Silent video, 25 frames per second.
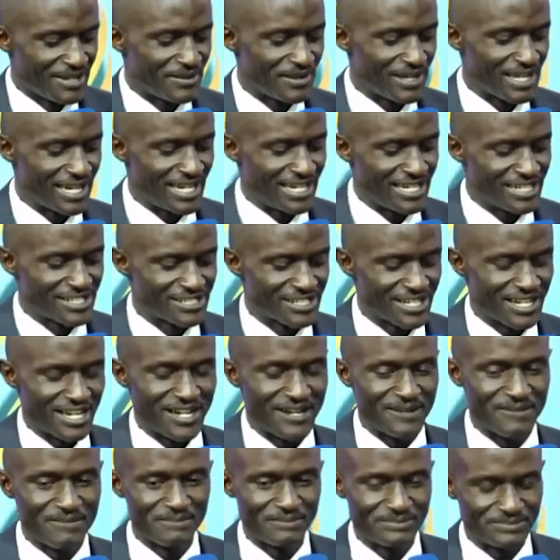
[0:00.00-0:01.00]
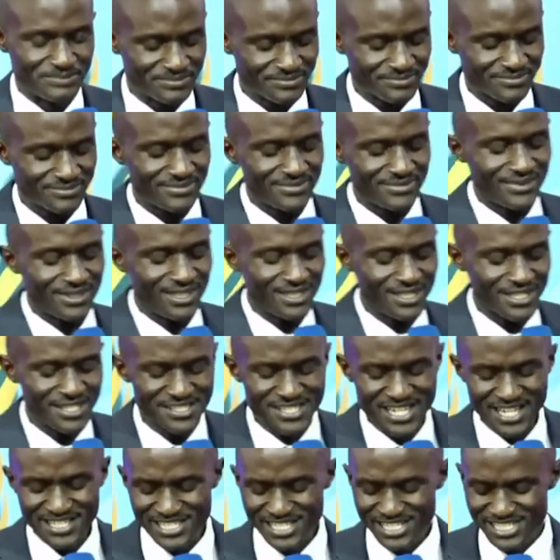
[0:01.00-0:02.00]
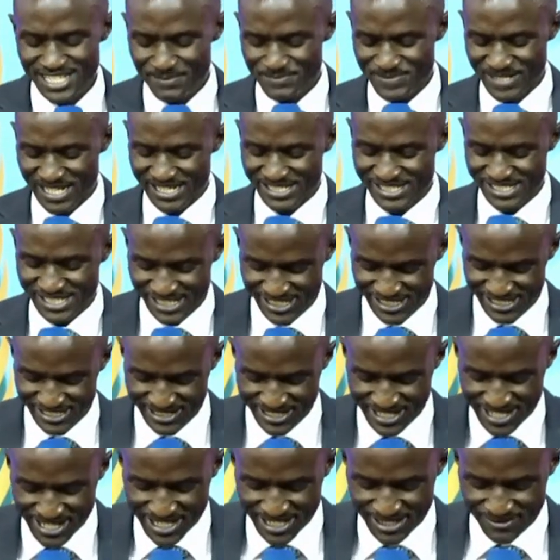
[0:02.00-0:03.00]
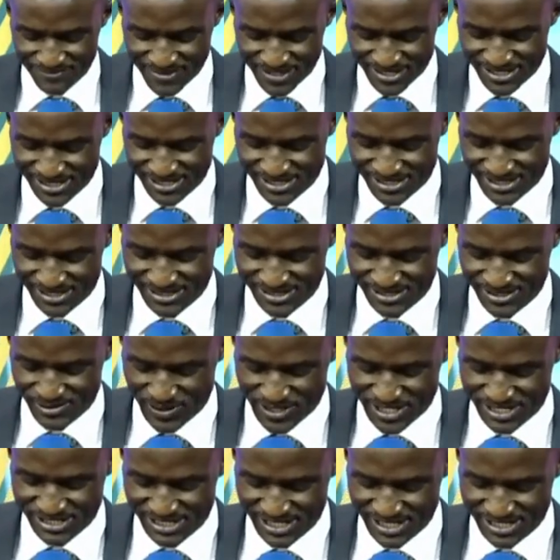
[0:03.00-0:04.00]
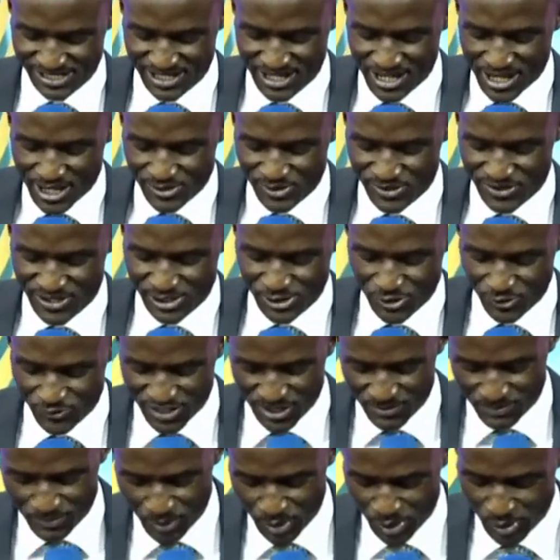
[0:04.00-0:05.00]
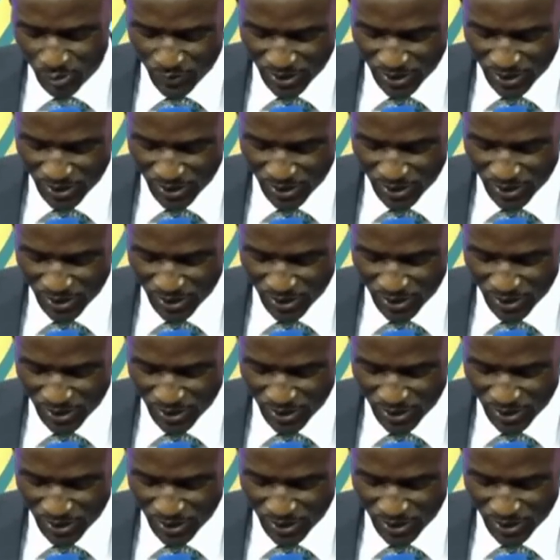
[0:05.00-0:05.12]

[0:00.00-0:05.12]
Elijah says in chapter 18, in verse 26, so they took the bull